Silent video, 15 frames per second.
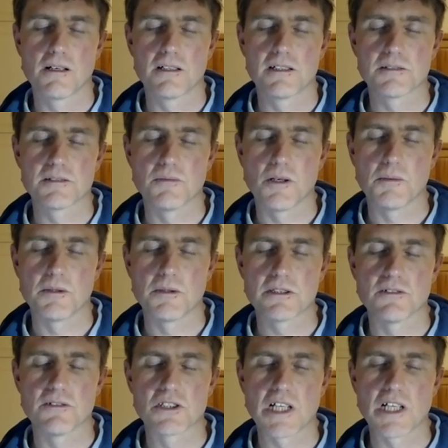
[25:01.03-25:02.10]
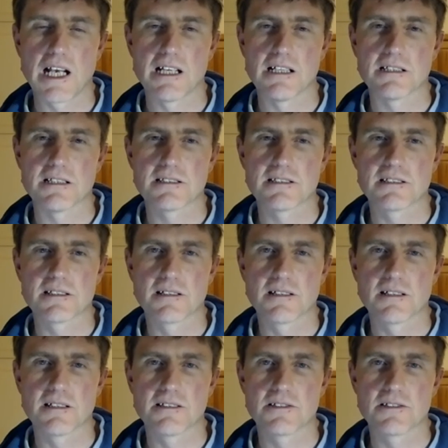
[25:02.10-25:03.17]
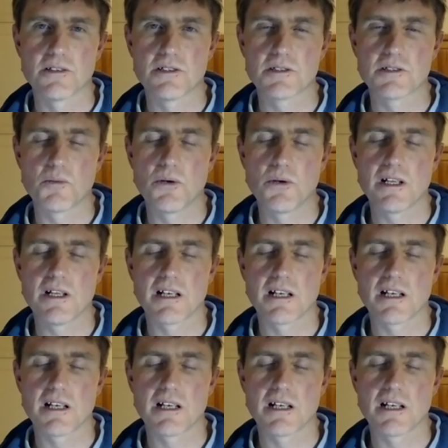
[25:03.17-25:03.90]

It's moments of silence. So just breathe